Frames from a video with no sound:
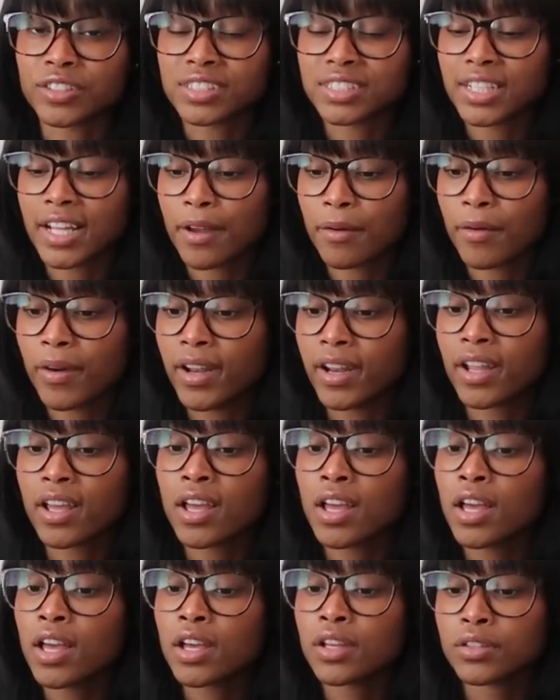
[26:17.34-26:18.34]
Day one.
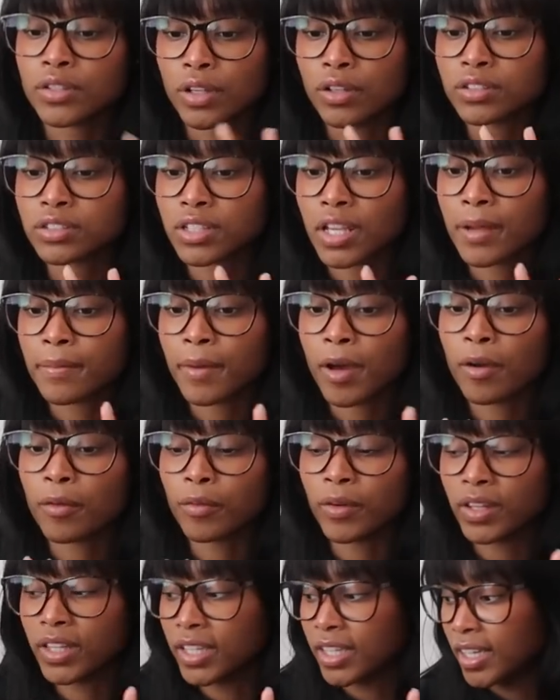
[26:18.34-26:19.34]
Those came out
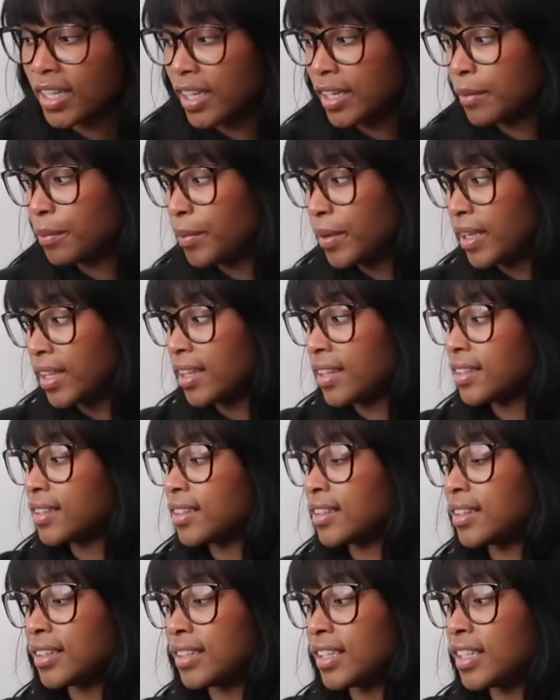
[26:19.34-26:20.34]
really good, but
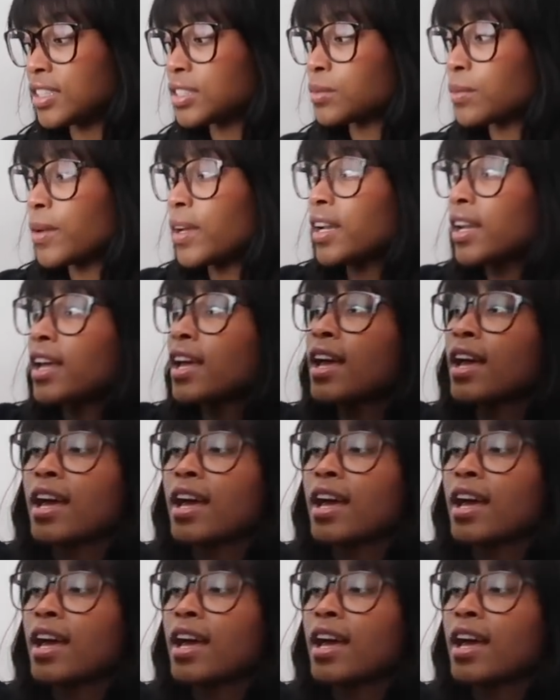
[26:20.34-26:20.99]
this one,